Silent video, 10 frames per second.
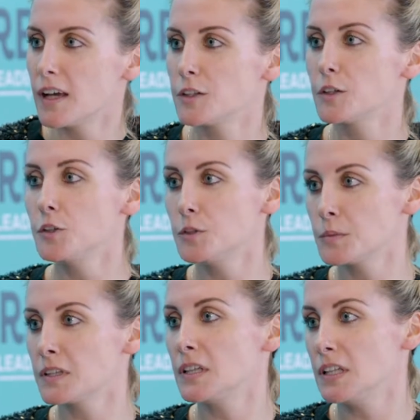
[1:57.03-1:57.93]
and the
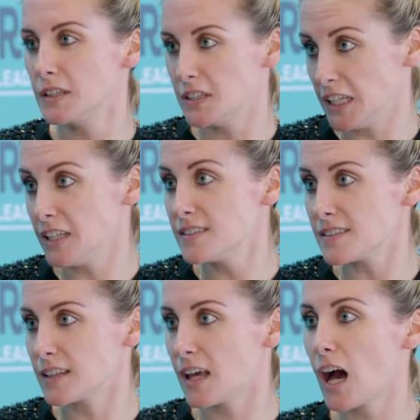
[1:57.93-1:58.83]
human
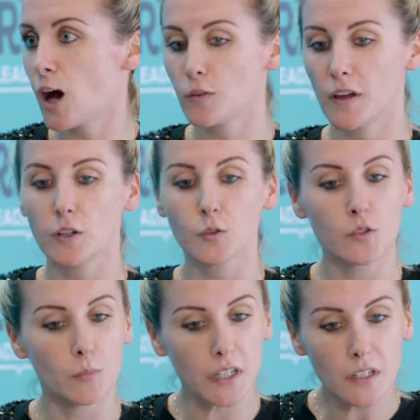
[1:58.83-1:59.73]
needs and how they are
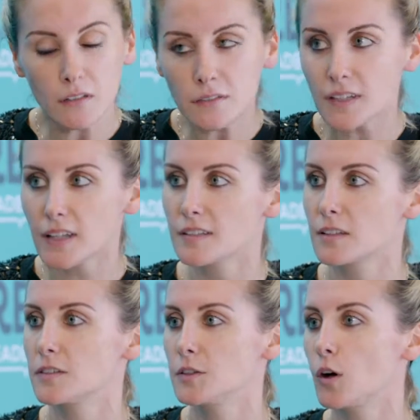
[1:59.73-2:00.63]
consuming content
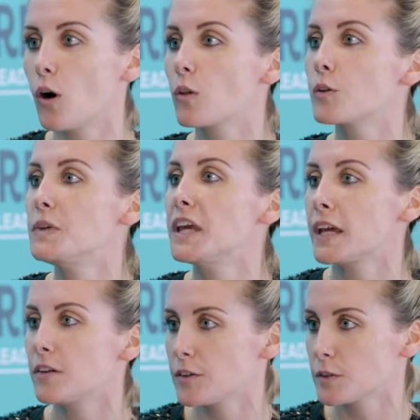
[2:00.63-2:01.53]
and all the
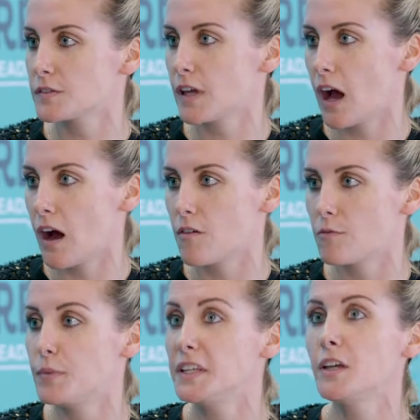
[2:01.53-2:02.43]
behaviors they
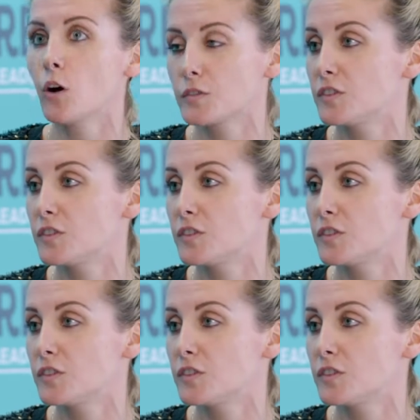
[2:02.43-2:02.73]
have beyond